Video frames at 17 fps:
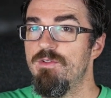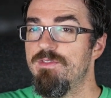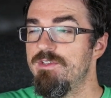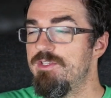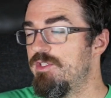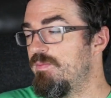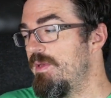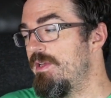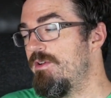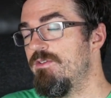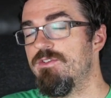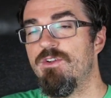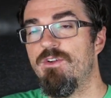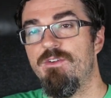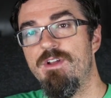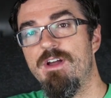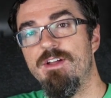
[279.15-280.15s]
These speakers
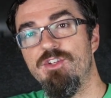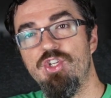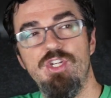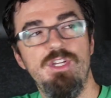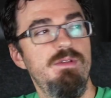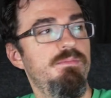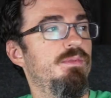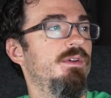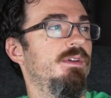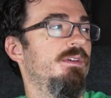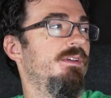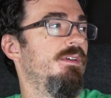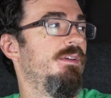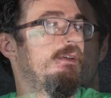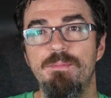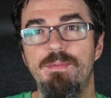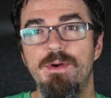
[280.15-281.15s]
are not cheap,
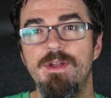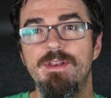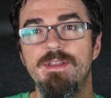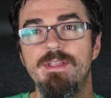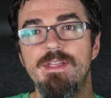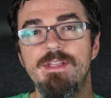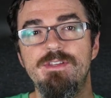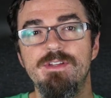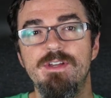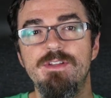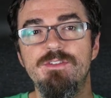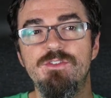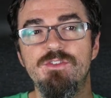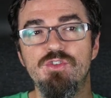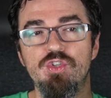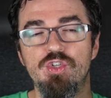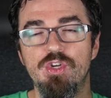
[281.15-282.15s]
but it does
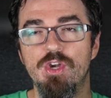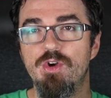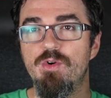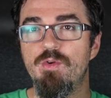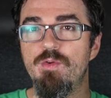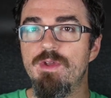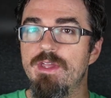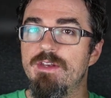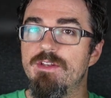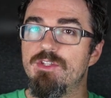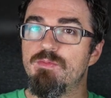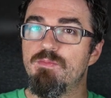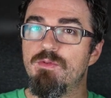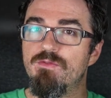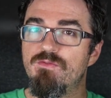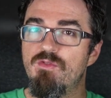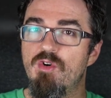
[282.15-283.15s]
show in its
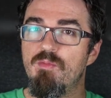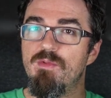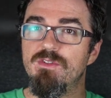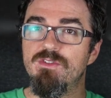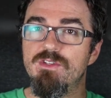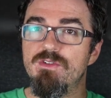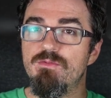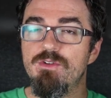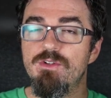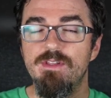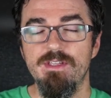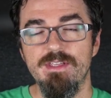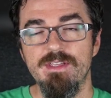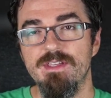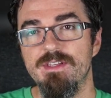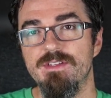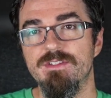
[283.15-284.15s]
performance. It
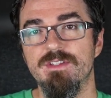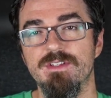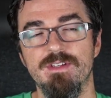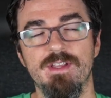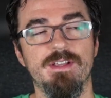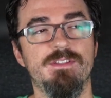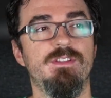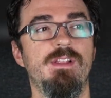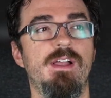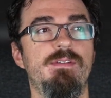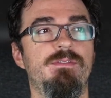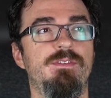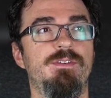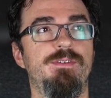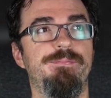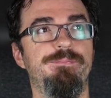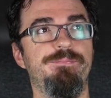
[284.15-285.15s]
really is next
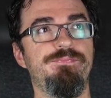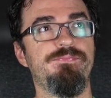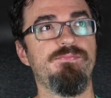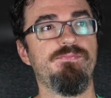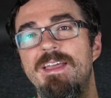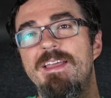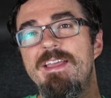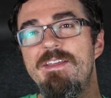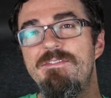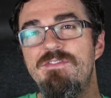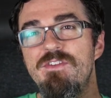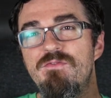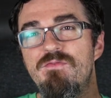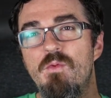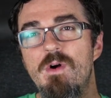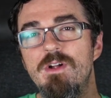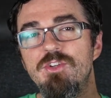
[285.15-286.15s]
level. If
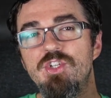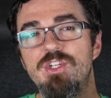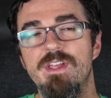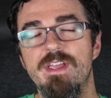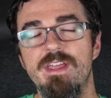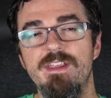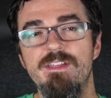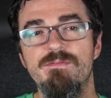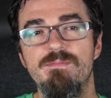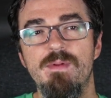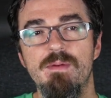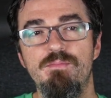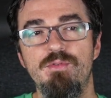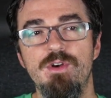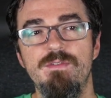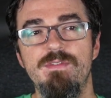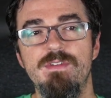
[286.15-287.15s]
you've watched any of my
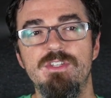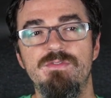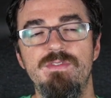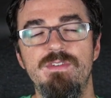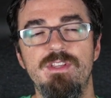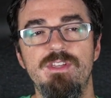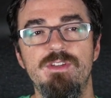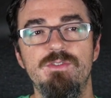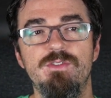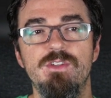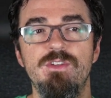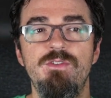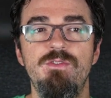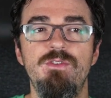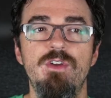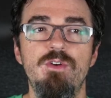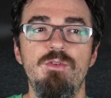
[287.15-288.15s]
previous videos,
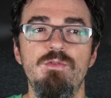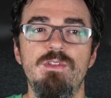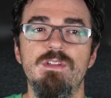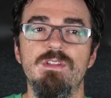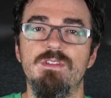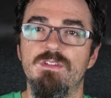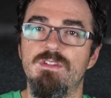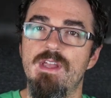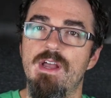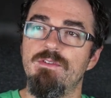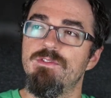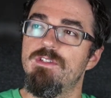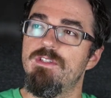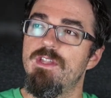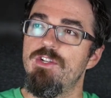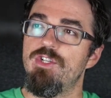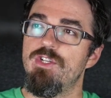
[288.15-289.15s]
you know that
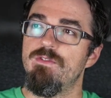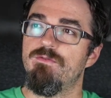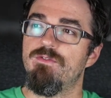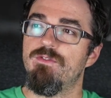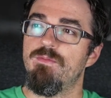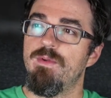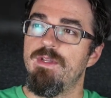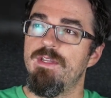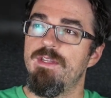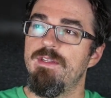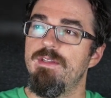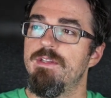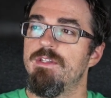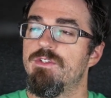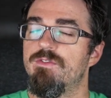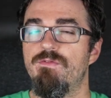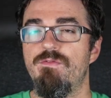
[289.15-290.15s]
soundstaging for me
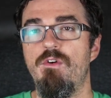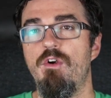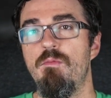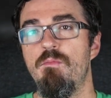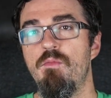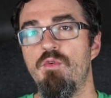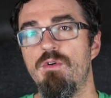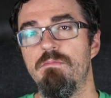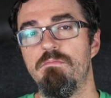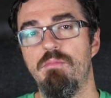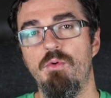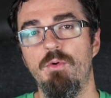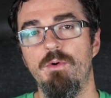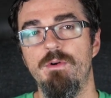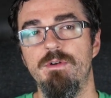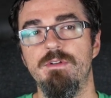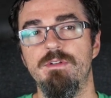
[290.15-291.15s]
is far more
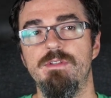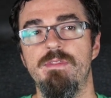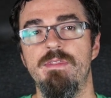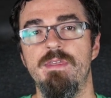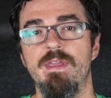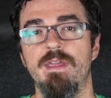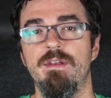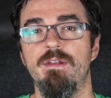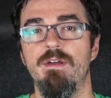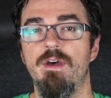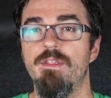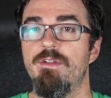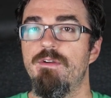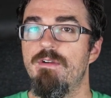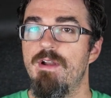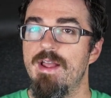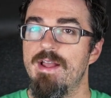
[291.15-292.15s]
important than
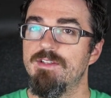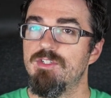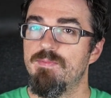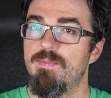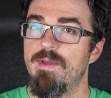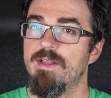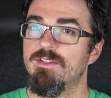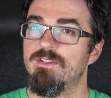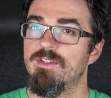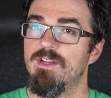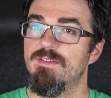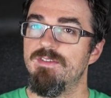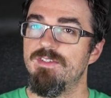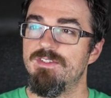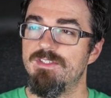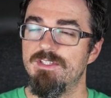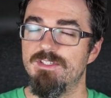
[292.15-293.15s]
other aspects of
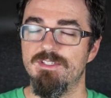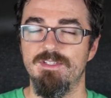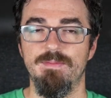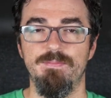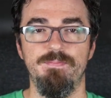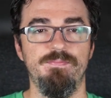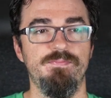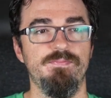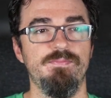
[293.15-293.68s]
a system.